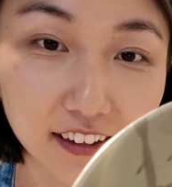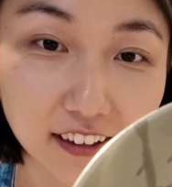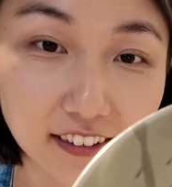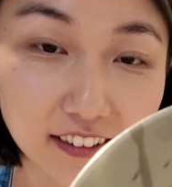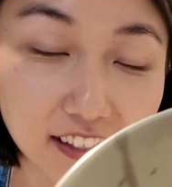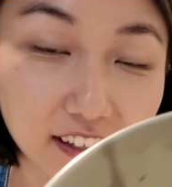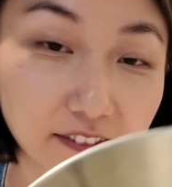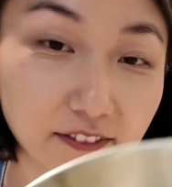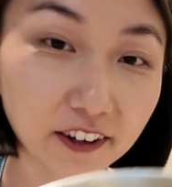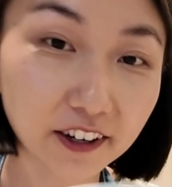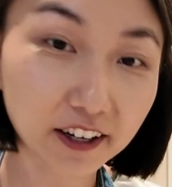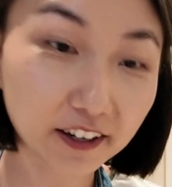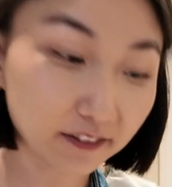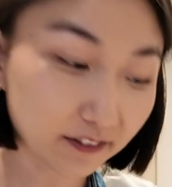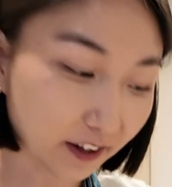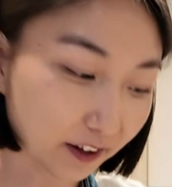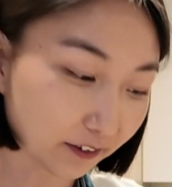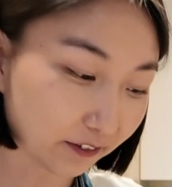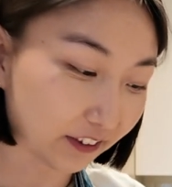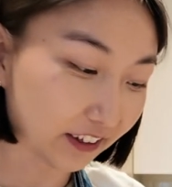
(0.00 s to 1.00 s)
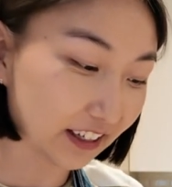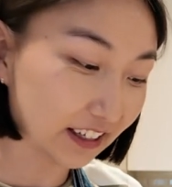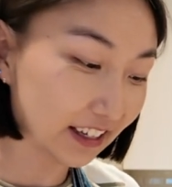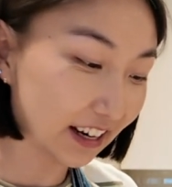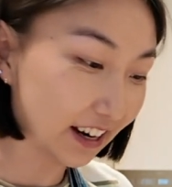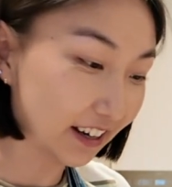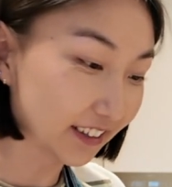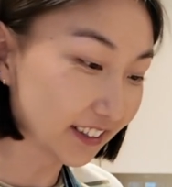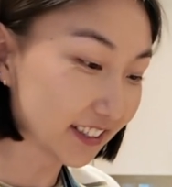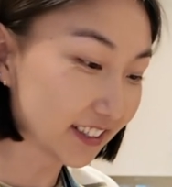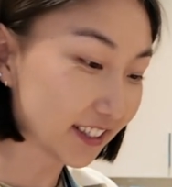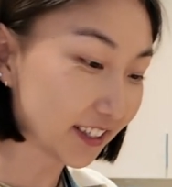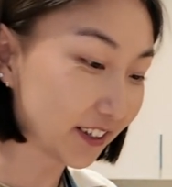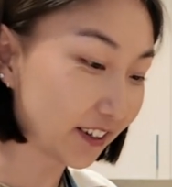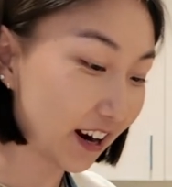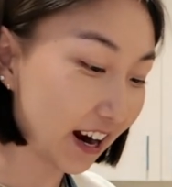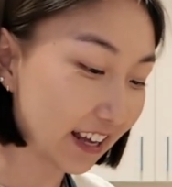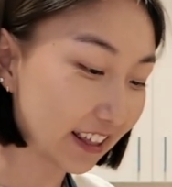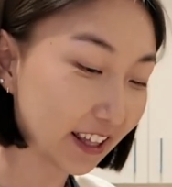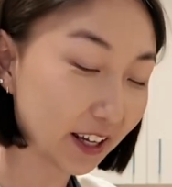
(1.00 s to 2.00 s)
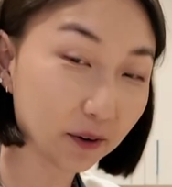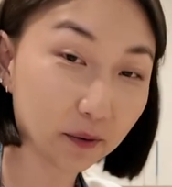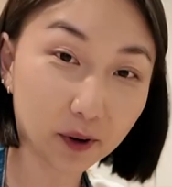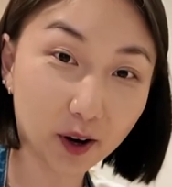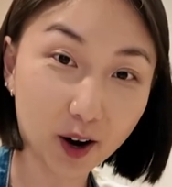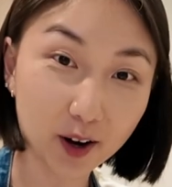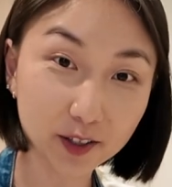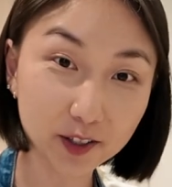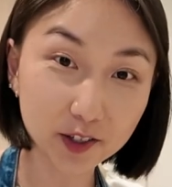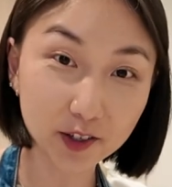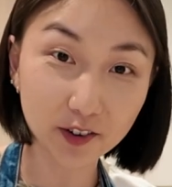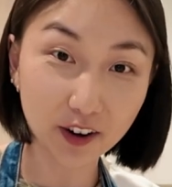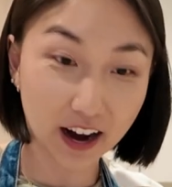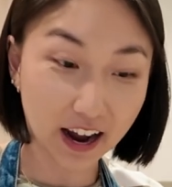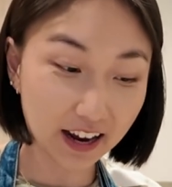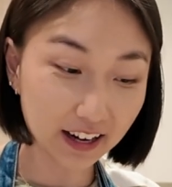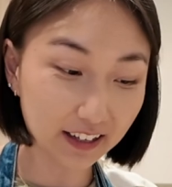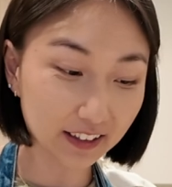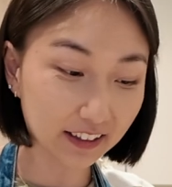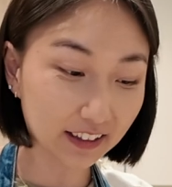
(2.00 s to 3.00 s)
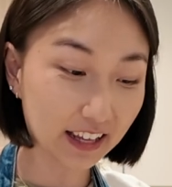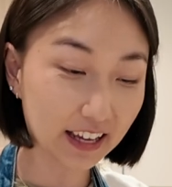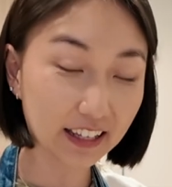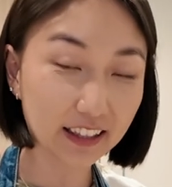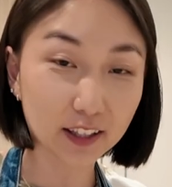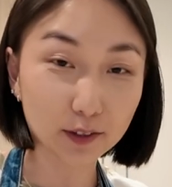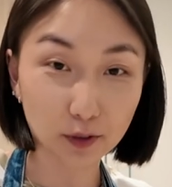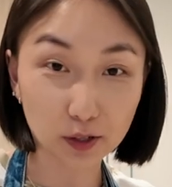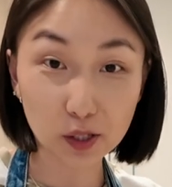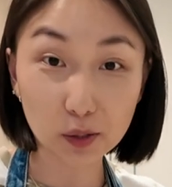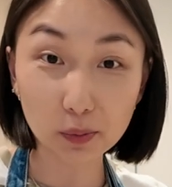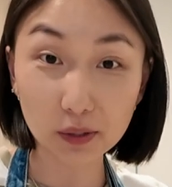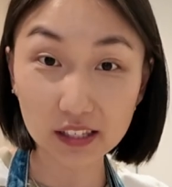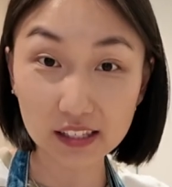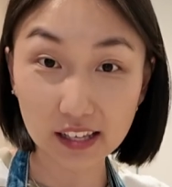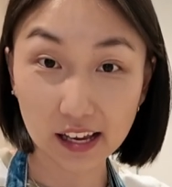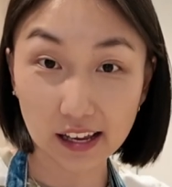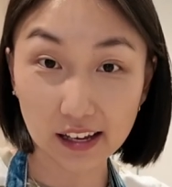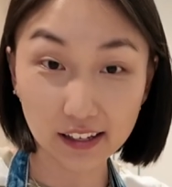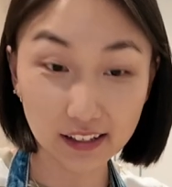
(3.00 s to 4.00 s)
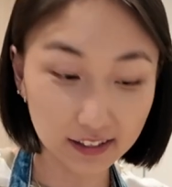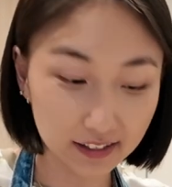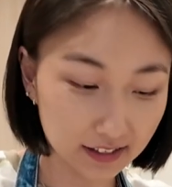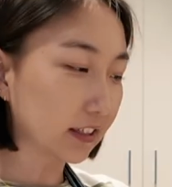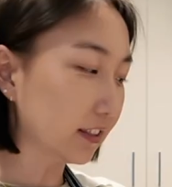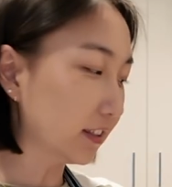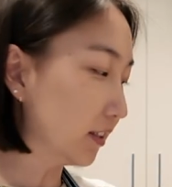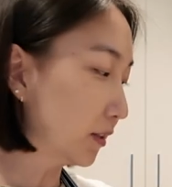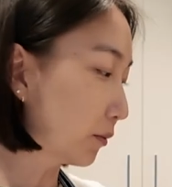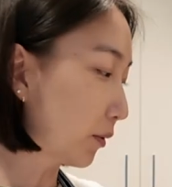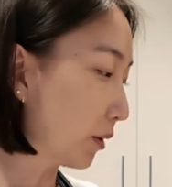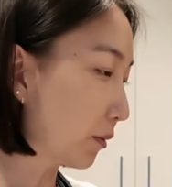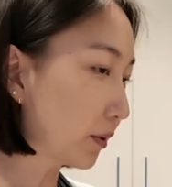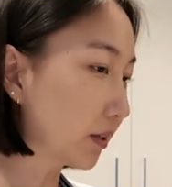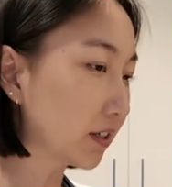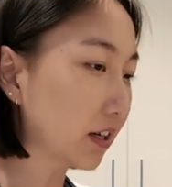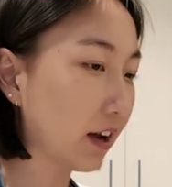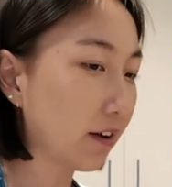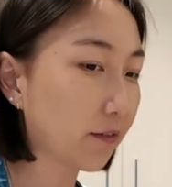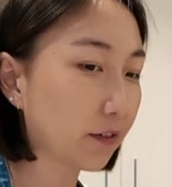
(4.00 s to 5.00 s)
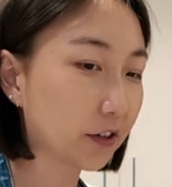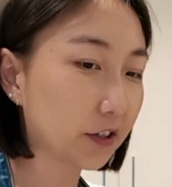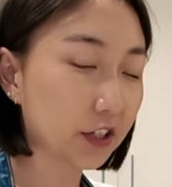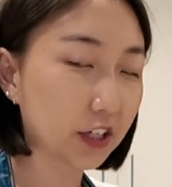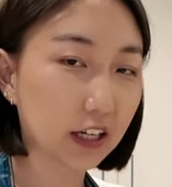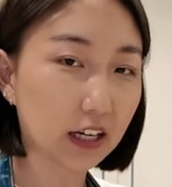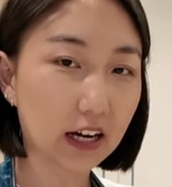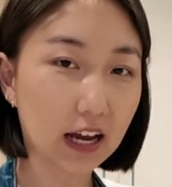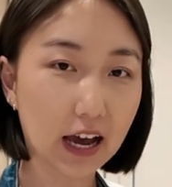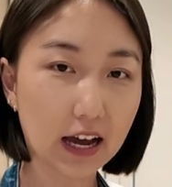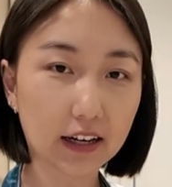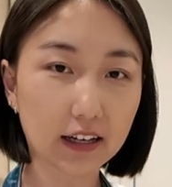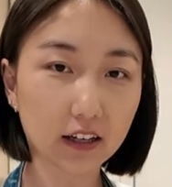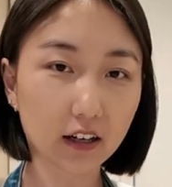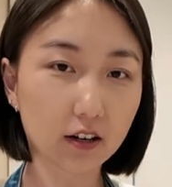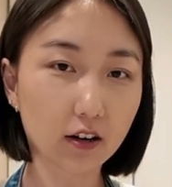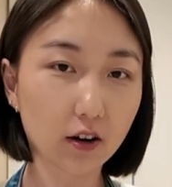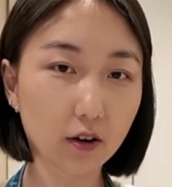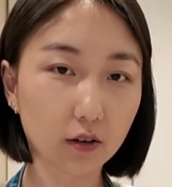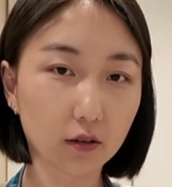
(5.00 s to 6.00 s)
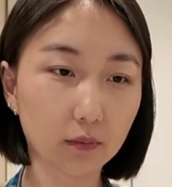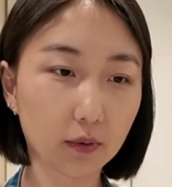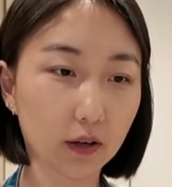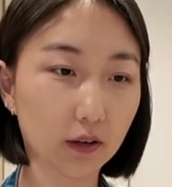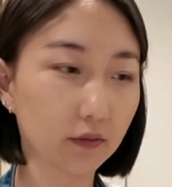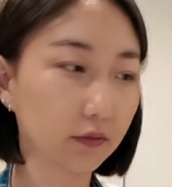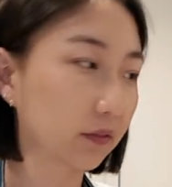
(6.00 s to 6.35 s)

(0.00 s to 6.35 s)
It's like very velvety now, so I think we're on track like the recipe says. This is where we're diverging and adding our own bit of